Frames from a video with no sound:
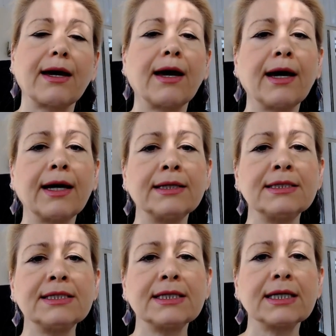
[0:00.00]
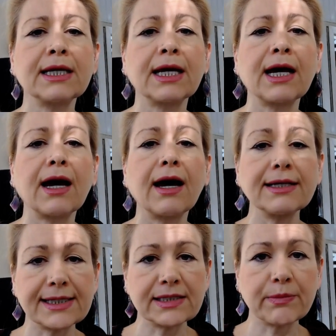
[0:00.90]
And I
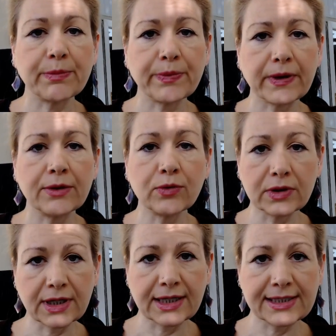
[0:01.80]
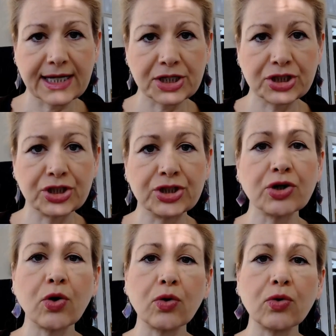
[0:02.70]
set up an organisation
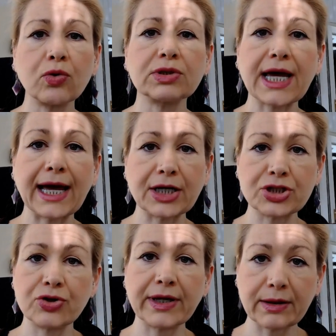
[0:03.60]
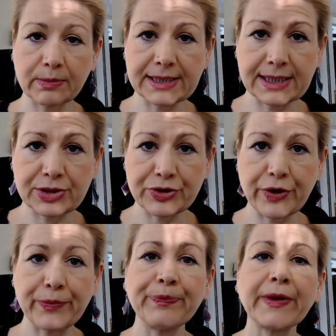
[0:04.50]
called Action on Gilbert
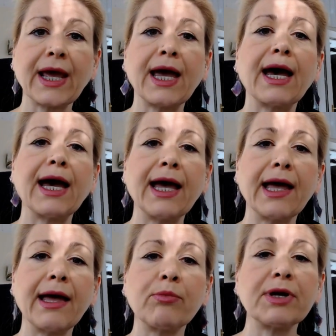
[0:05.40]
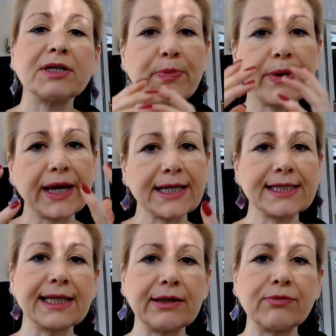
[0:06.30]
Syndrome, which
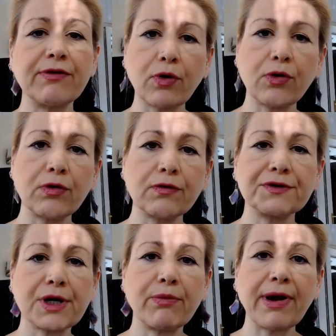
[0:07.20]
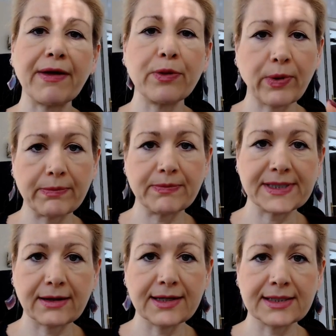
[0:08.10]
basically revolved around the
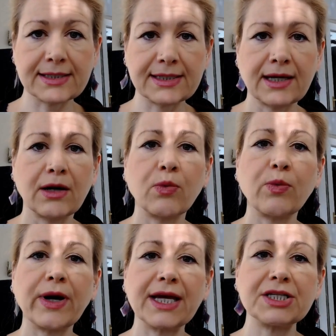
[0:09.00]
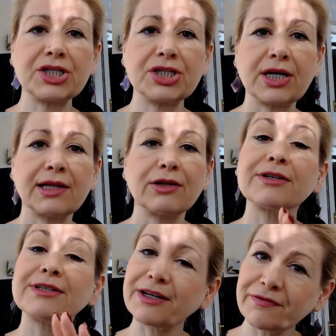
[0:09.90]
website, which
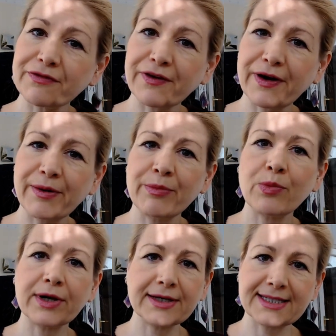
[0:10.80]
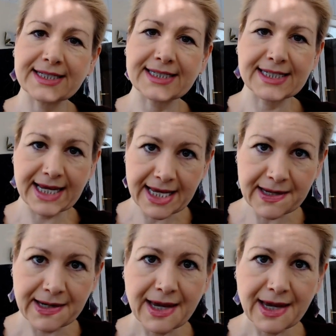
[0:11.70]
looks different from what you see today,